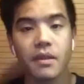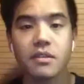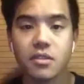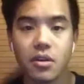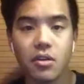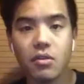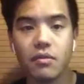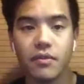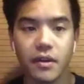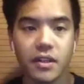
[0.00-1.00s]
So
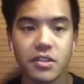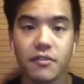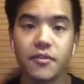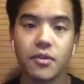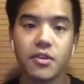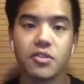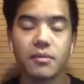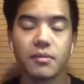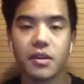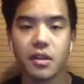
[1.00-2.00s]
very straightforward,
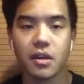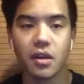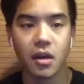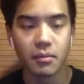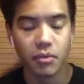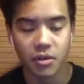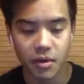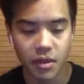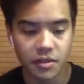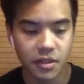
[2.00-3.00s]
streamlined uh, onboarding
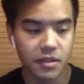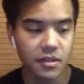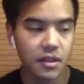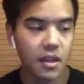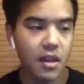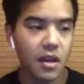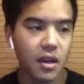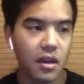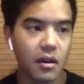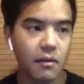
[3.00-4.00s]
process.
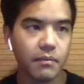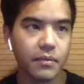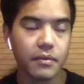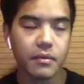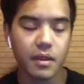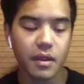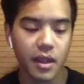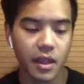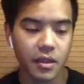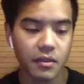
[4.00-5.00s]
Um,
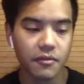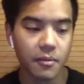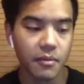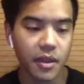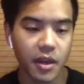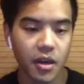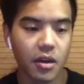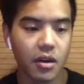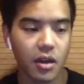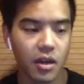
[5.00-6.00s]
and from
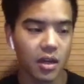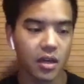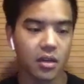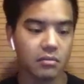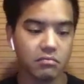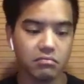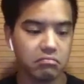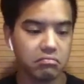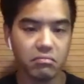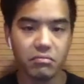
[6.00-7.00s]
there, uh,
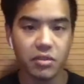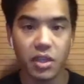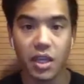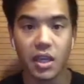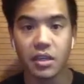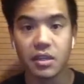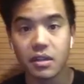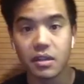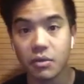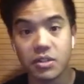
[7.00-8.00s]
you can
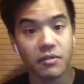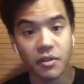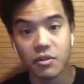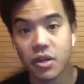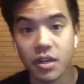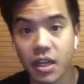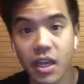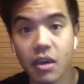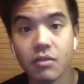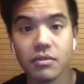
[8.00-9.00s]
once you've created an
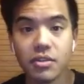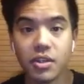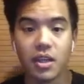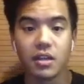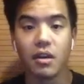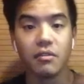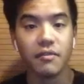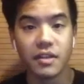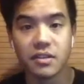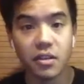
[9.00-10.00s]
account you can now
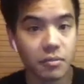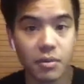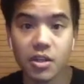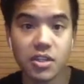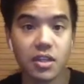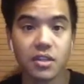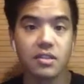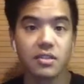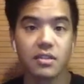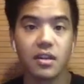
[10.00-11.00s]
invest in other
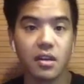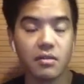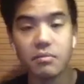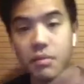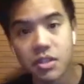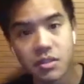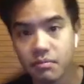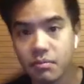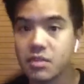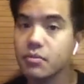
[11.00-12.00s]
projects uh, much
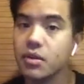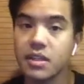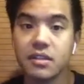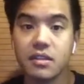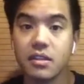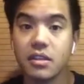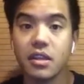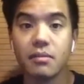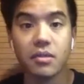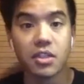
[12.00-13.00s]
much more easily
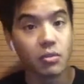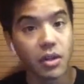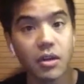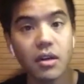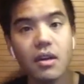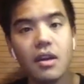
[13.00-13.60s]
and much quicker